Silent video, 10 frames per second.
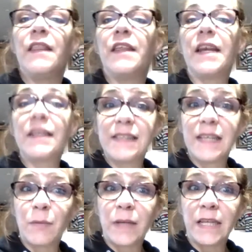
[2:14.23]
next
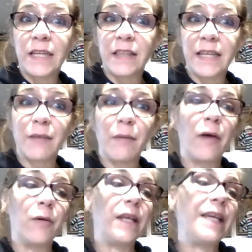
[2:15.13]
thing we need to think
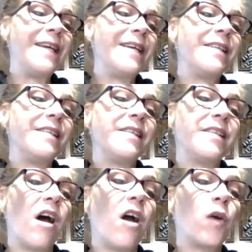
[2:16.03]
about
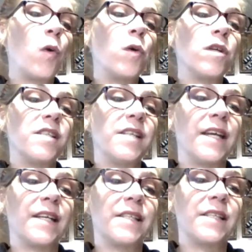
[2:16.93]
is our core
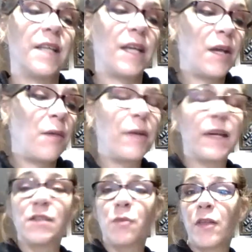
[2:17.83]
6.
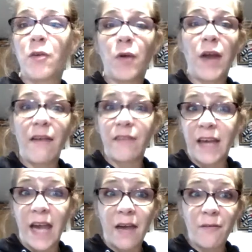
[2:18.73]
Because whether we're
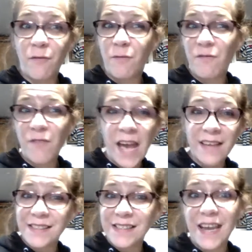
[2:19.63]
having a
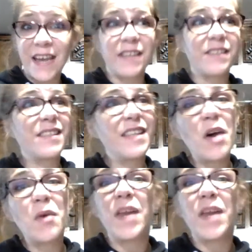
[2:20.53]
fast day, a slow